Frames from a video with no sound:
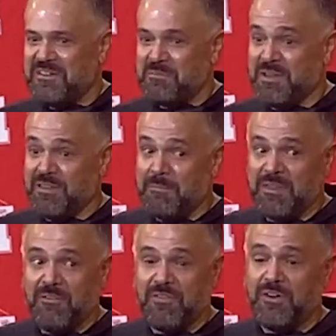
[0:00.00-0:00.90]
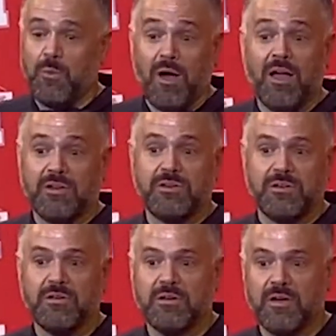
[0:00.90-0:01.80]
But I mean, they're fun to watch.
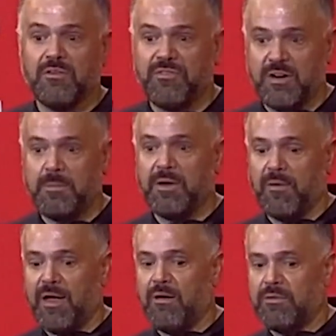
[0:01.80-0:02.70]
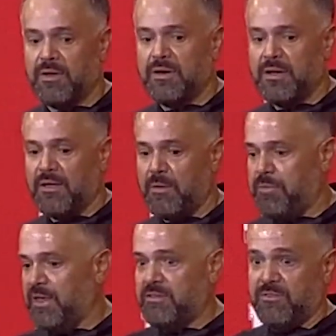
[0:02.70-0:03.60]
They're fun to be around, and they
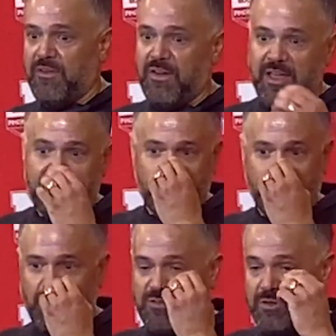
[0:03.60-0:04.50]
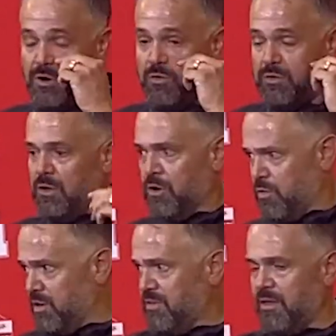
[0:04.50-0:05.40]
played to the very end. Unfortunately, and
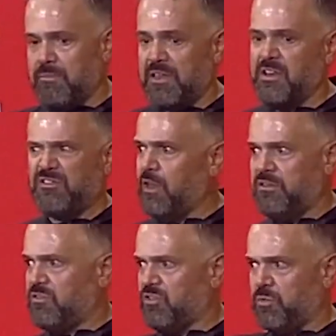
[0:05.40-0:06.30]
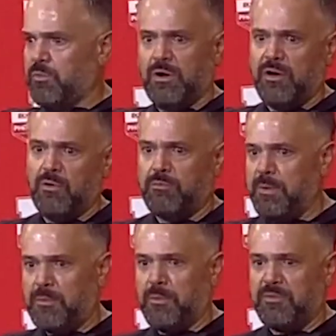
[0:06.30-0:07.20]
credit to them, they did just what I know
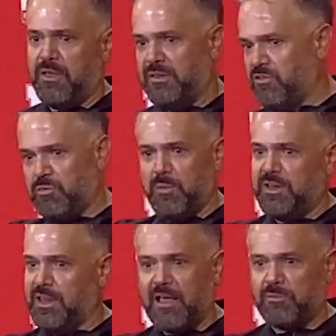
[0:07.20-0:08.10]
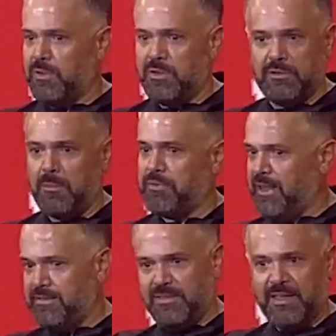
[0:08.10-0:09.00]
people were, they did just what we did last week. They
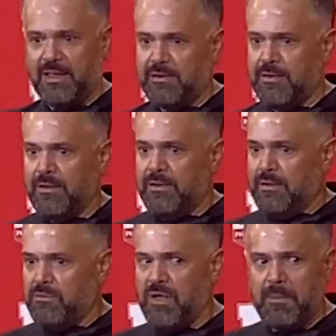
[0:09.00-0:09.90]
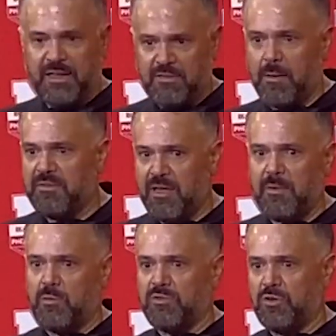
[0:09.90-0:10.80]
played to the end. Thomas
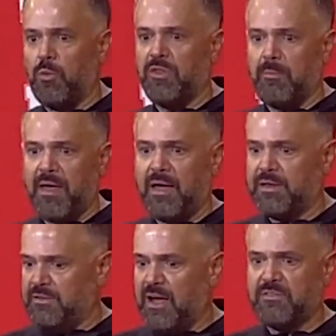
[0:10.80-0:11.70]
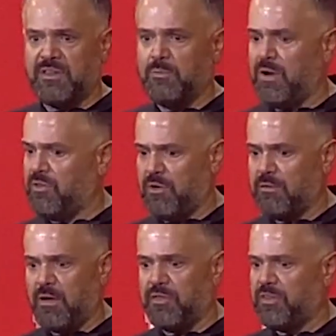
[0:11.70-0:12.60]
Hammack wants to go win the MAC, and he's got his team ready. So
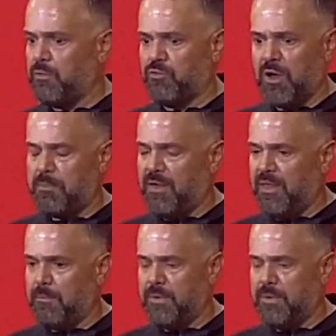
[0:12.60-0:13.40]
I thought that was great by them.